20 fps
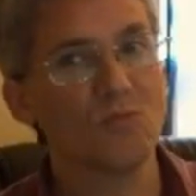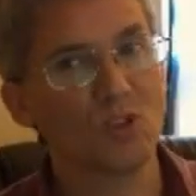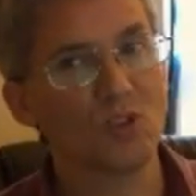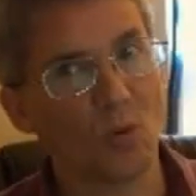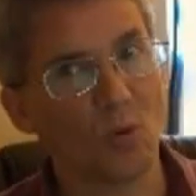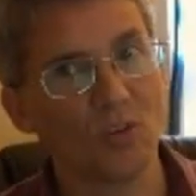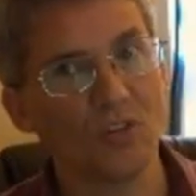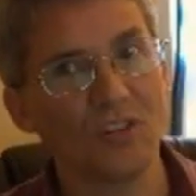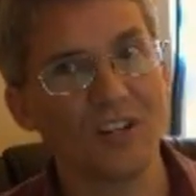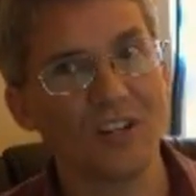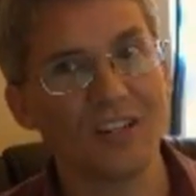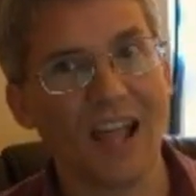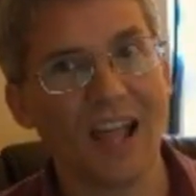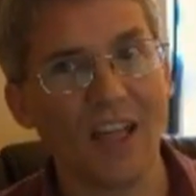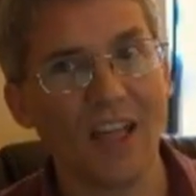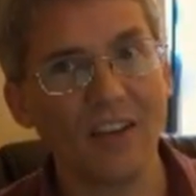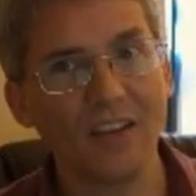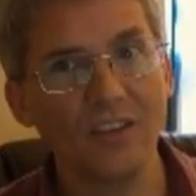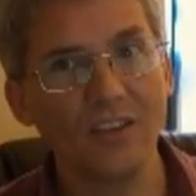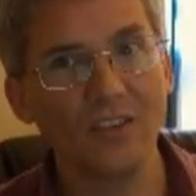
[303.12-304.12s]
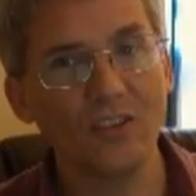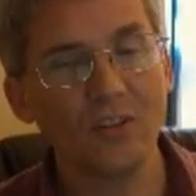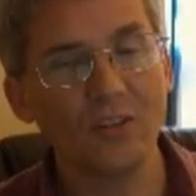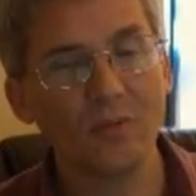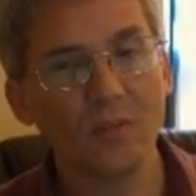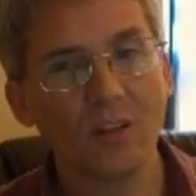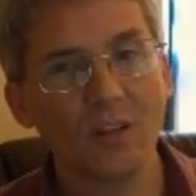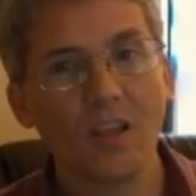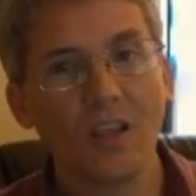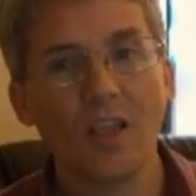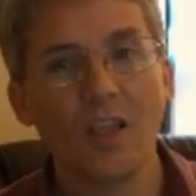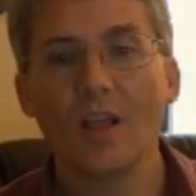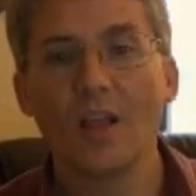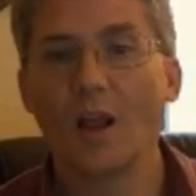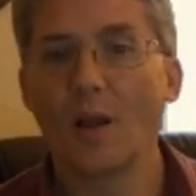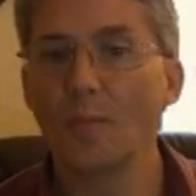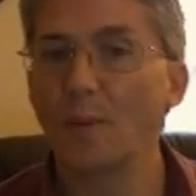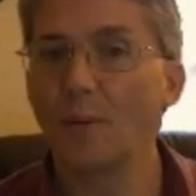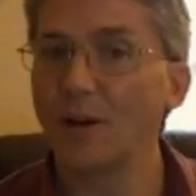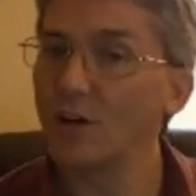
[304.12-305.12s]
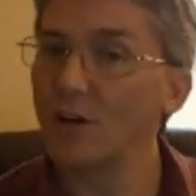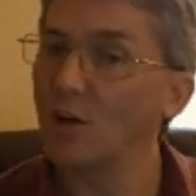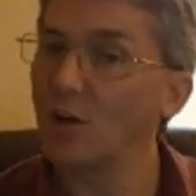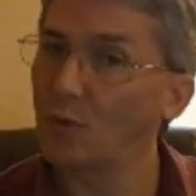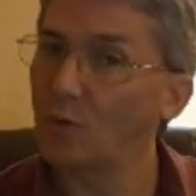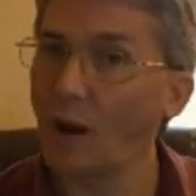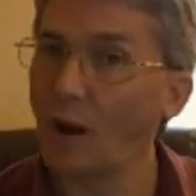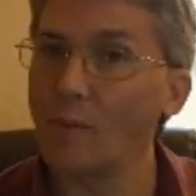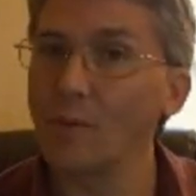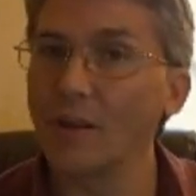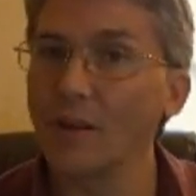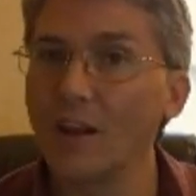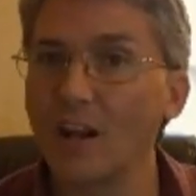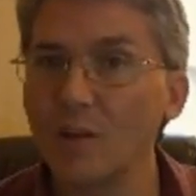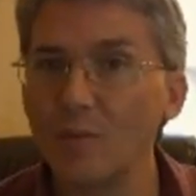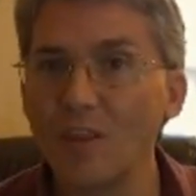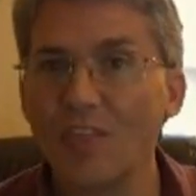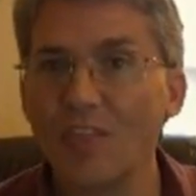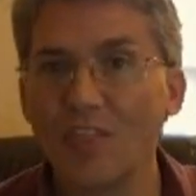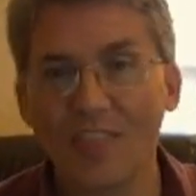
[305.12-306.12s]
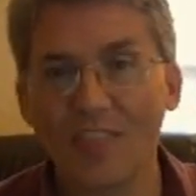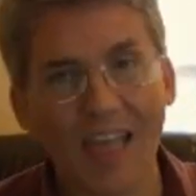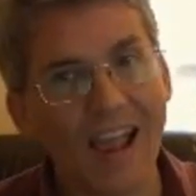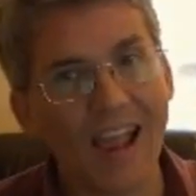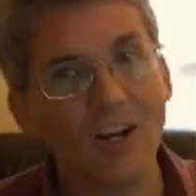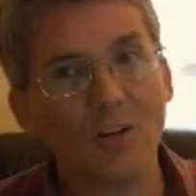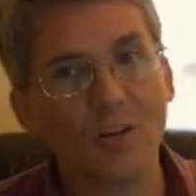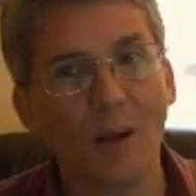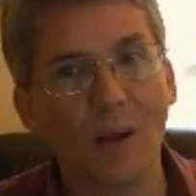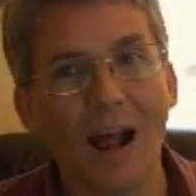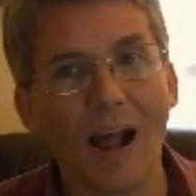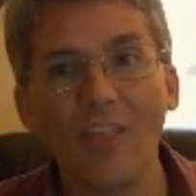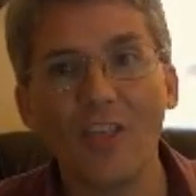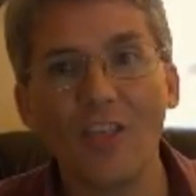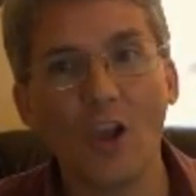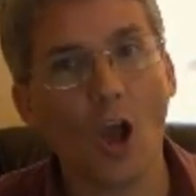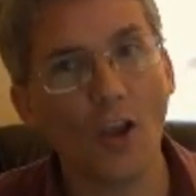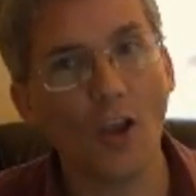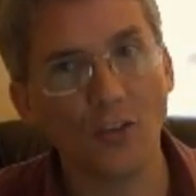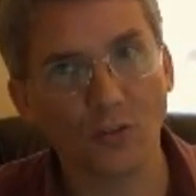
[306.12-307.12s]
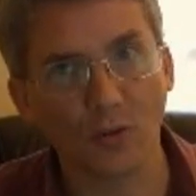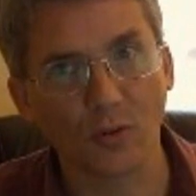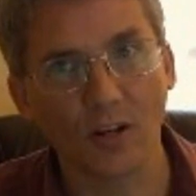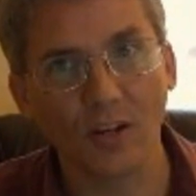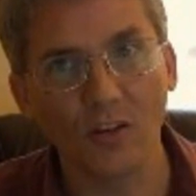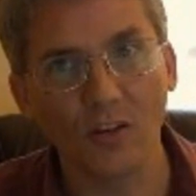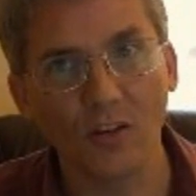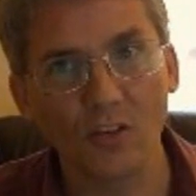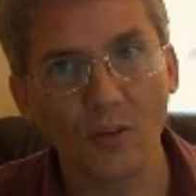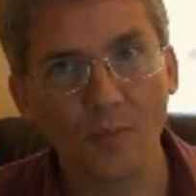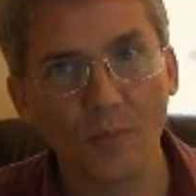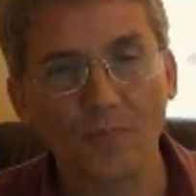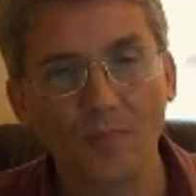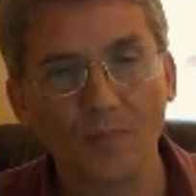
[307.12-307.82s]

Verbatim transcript: towards the Italians, but you're probably going to be thanked by the Austrians.